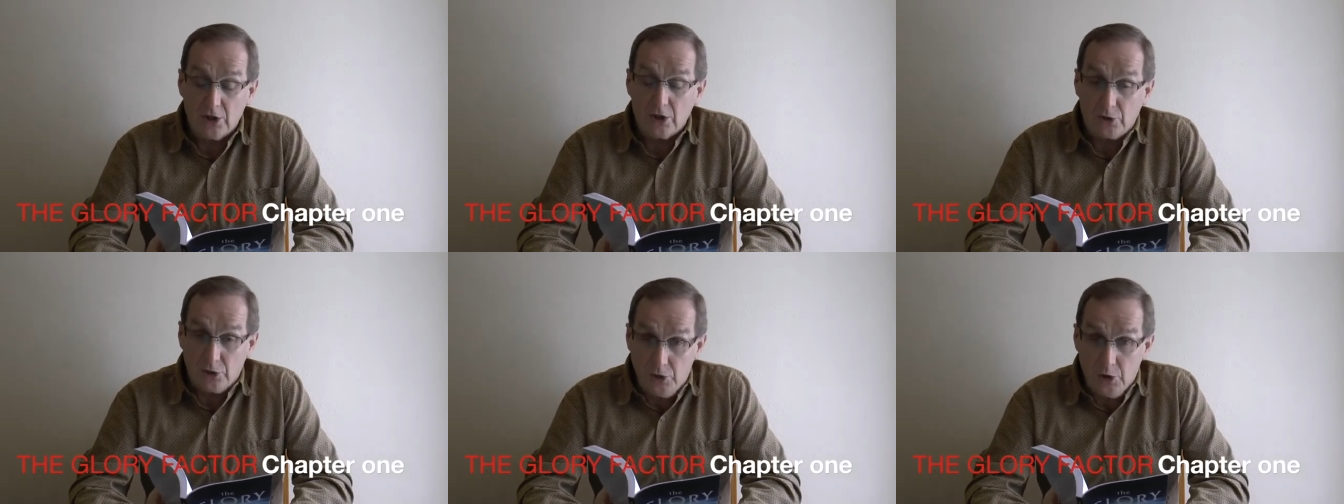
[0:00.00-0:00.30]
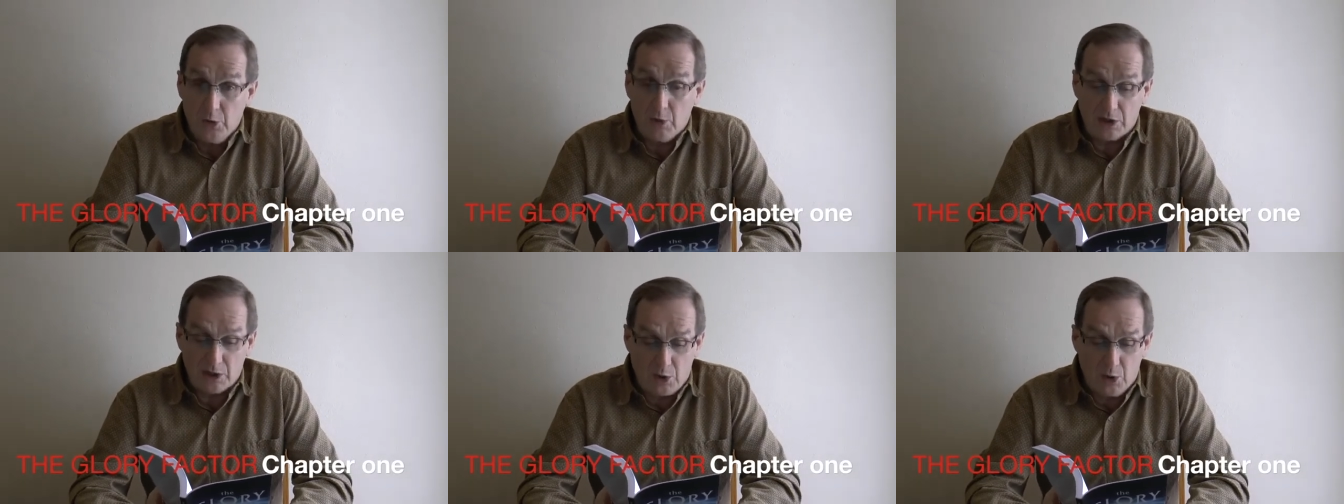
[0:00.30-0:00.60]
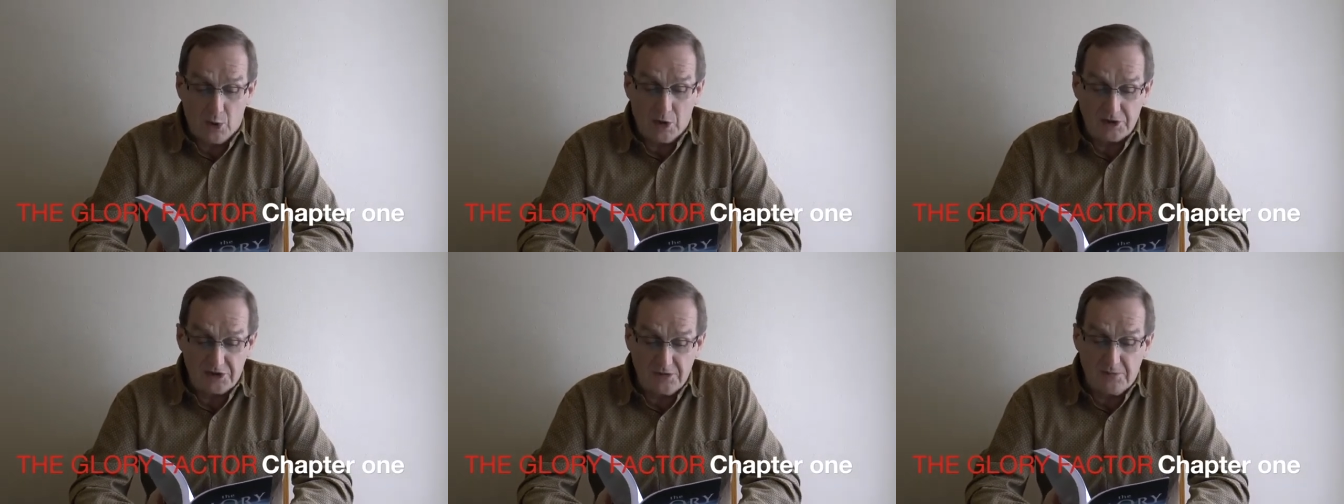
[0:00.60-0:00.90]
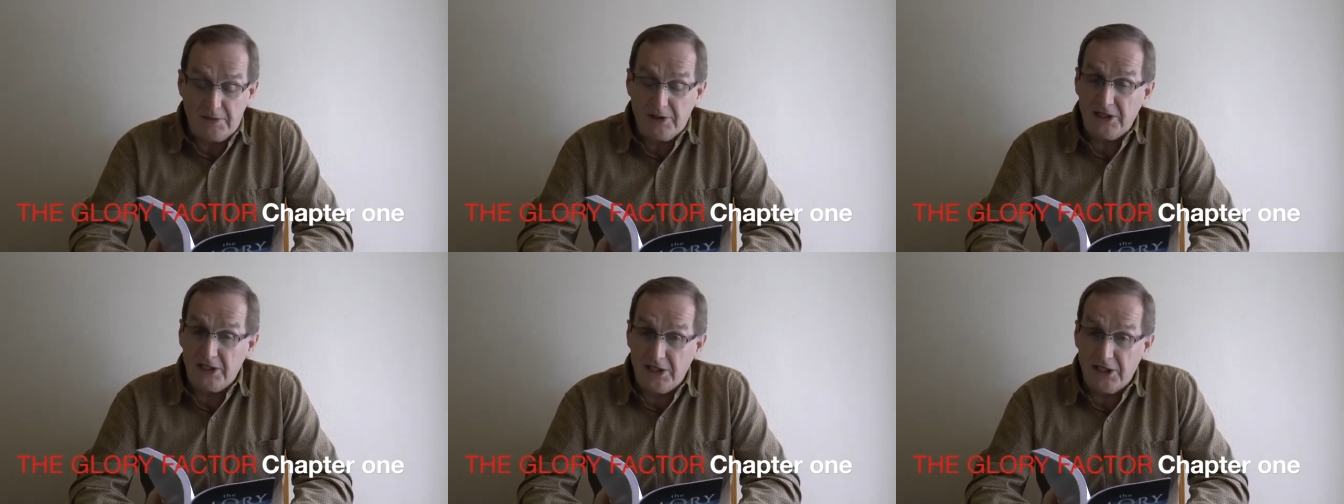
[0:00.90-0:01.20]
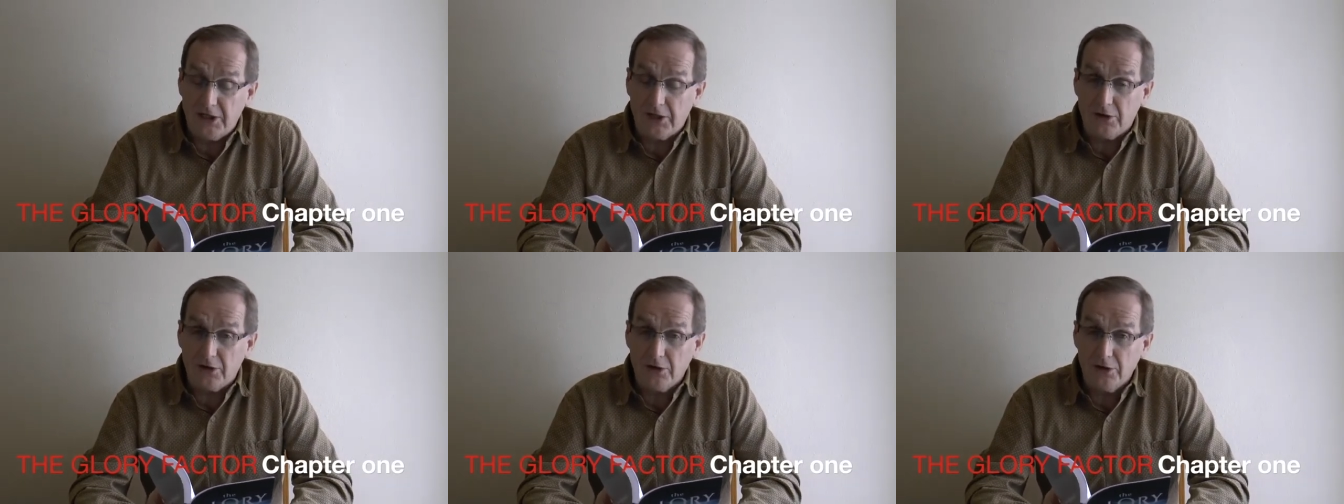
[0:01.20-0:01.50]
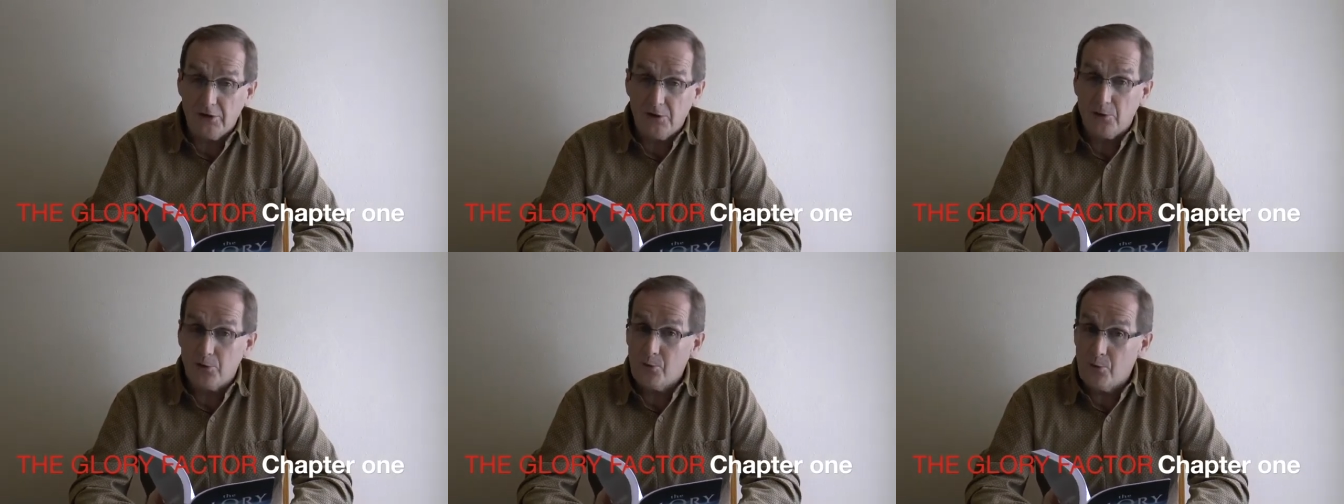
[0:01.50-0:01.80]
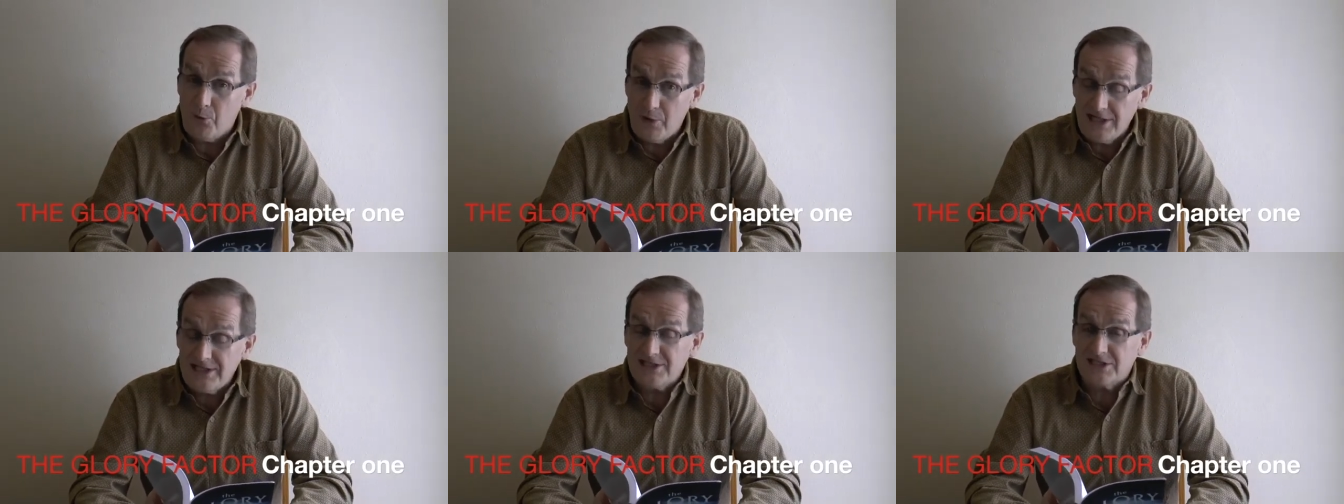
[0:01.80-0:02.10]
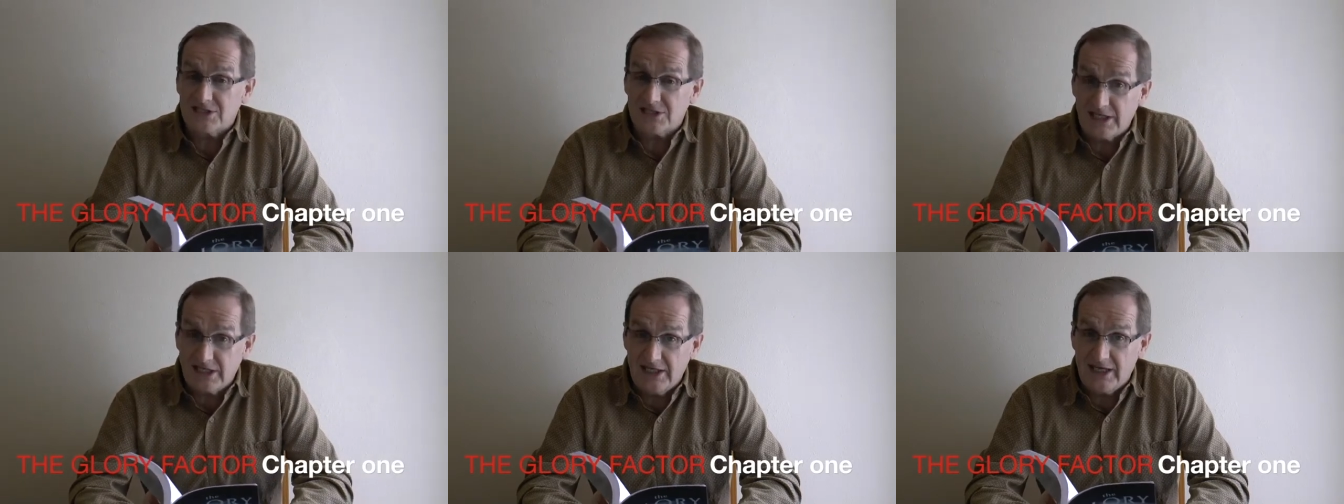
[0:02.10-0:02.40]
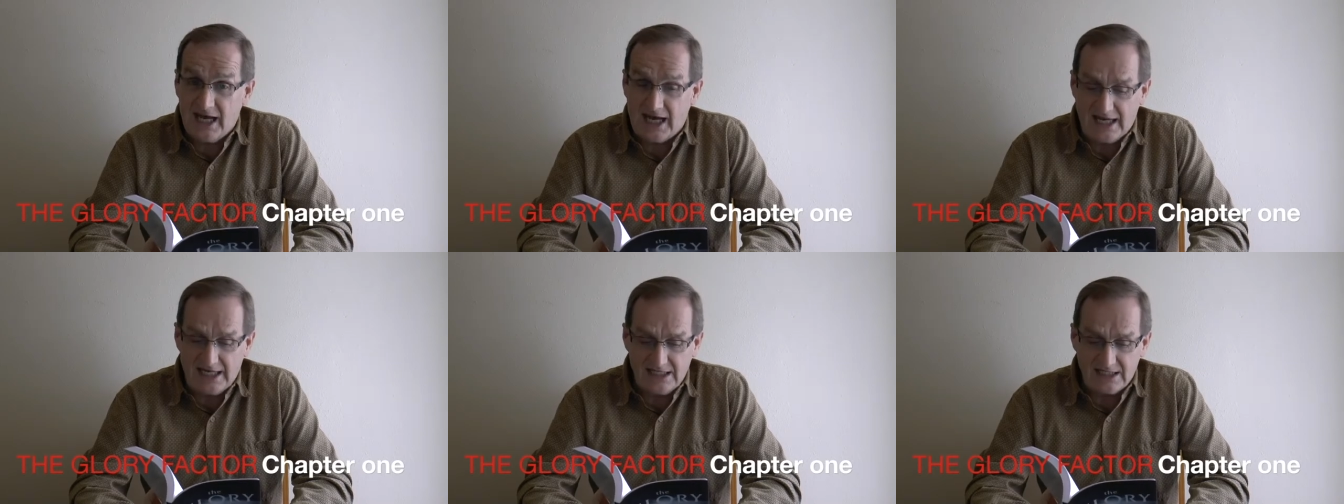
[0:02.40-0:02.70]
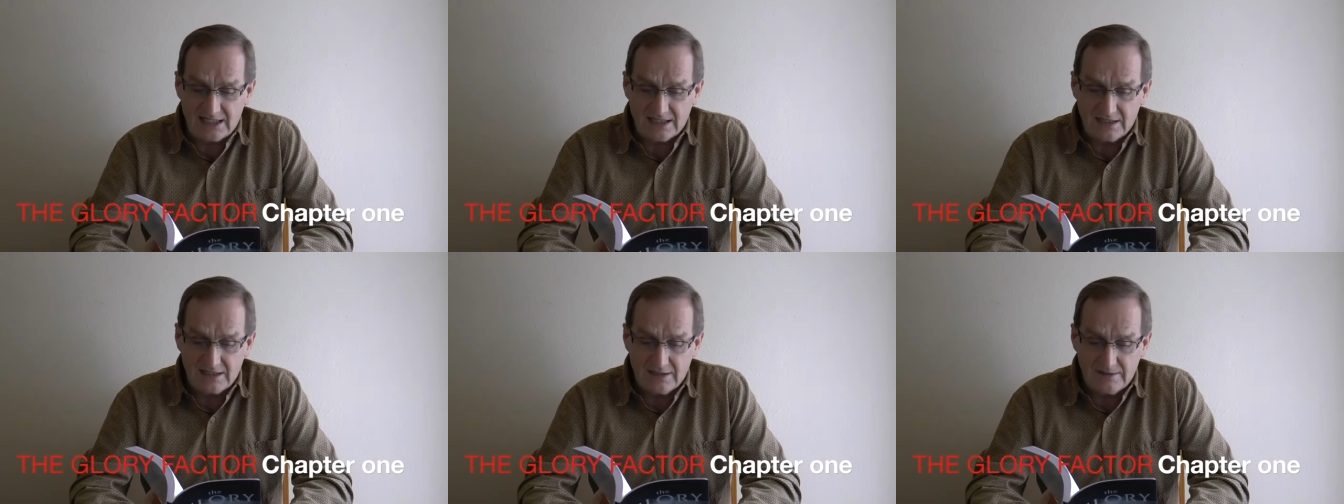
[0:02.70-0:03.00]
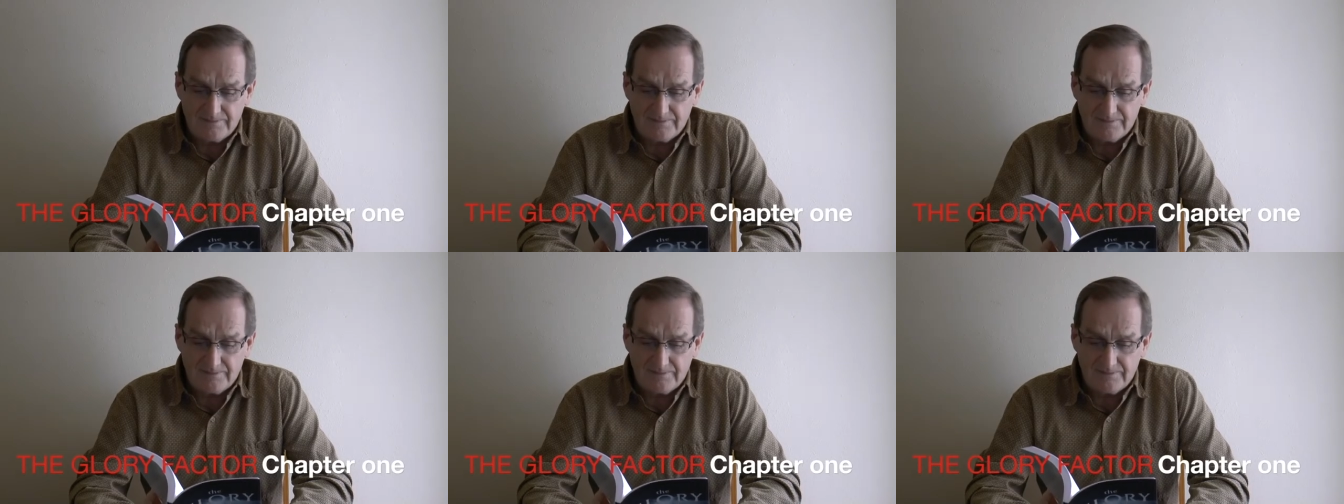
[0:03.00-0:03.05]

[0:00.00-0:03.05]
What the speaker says: You are going to be here Wednesday night.